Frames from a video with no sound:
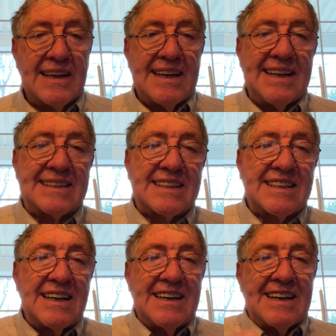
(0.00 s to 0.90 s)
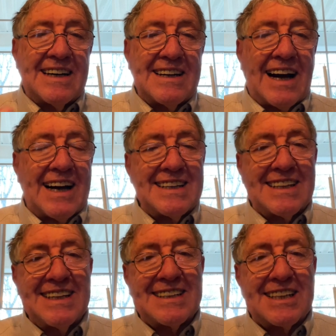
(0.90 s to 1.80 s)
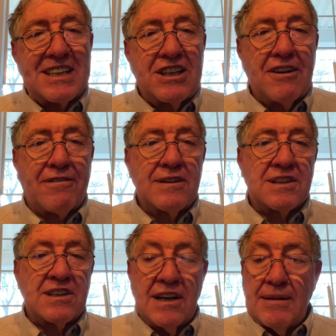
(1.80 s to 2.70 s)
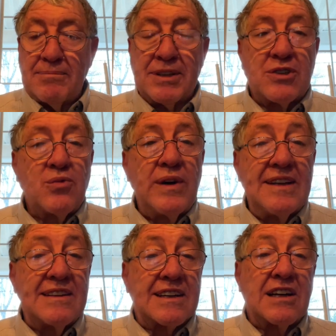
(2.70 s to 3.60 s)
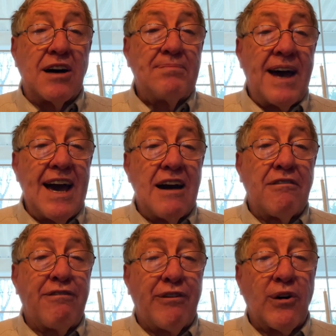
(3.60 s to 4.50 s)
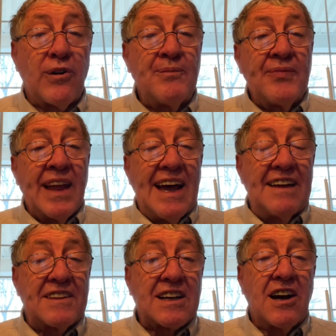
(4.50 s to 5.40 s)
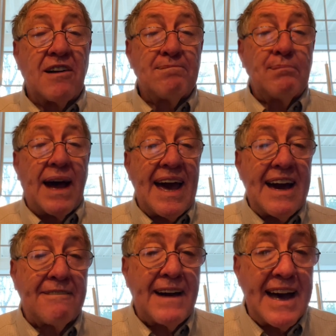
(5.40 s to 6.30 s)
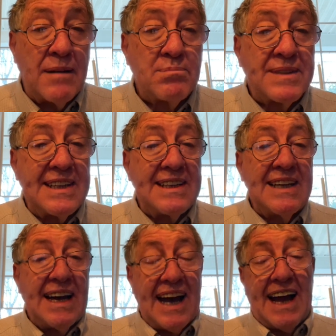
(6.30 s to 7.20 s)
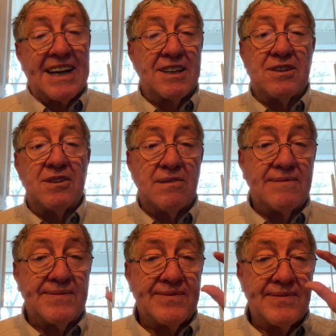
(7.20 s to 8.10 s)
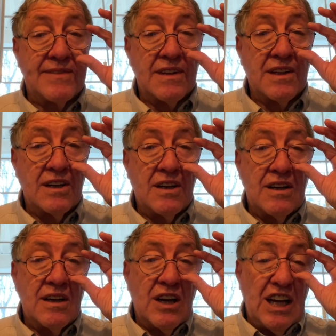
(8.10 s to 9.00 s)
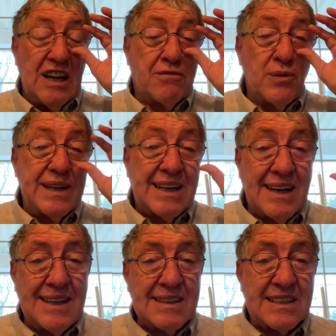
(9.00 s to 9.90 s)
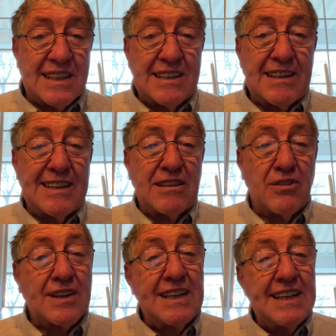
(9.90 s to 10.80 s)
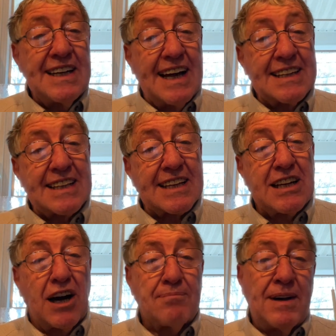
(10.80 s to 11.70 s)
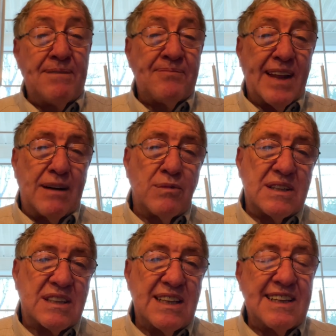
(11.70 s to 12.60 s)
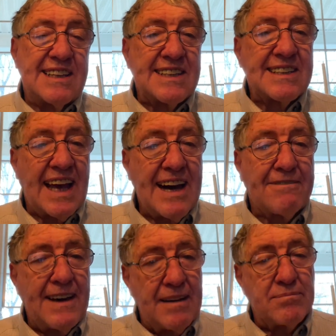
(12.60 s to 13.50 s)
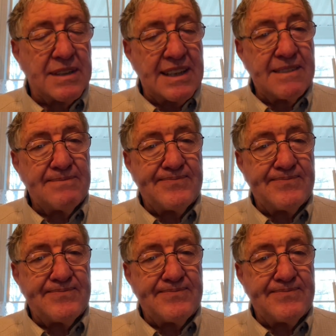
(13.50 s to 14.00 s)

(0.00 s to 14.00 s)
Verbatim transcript: It's, uh, I think, the difference between the cup half full and the cup half empty attitude. If we constantly look at the cup and we see that it's half empty,